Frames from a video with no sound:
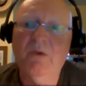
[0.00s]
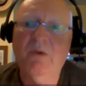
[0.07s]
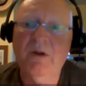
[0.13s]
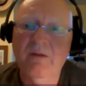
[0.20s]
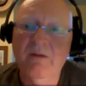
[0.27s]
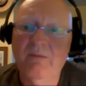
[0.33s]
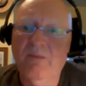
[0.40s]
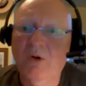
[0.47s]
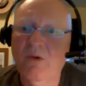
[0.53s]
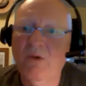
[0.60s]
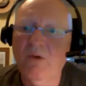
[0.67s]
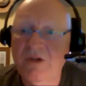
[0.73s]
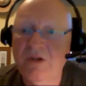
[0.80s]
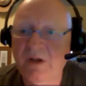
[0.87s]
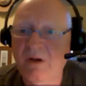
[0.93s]
What are the
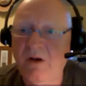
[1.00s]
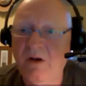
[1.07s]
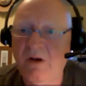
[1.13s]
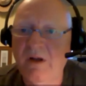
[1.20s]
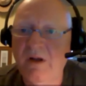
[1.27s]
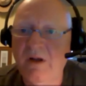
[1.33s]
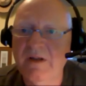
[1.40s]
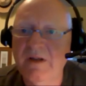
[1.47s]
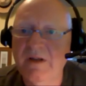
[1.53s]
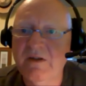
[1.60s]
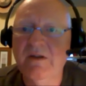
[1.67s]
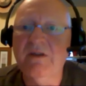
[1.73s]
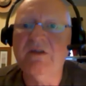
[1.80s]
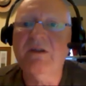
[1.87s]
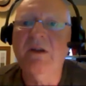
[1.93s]
pros and cons of this?
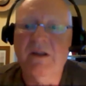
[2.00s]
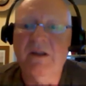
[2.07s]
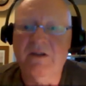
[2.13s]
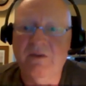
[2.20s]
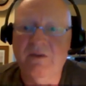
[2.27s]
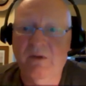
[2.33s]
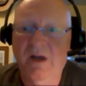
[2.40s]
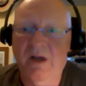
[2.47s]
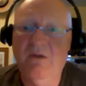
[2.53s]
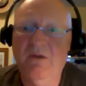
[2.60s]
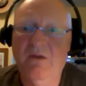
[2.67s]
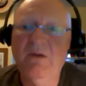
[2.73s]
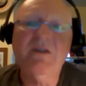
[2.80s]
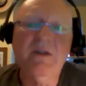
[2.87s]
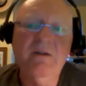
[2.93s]
How
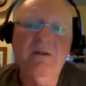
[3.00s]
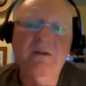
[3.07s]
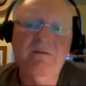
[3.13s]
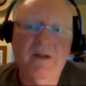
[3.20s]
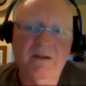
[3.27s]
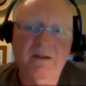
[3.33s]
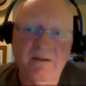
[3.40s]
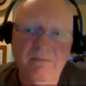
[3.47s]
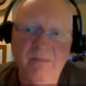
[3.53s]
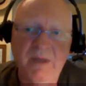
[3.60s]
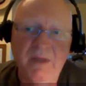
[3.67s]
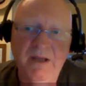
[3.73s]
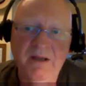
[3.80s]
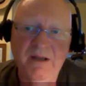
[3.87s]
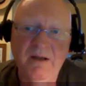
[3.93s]
has it affected
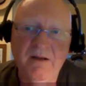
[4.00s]
me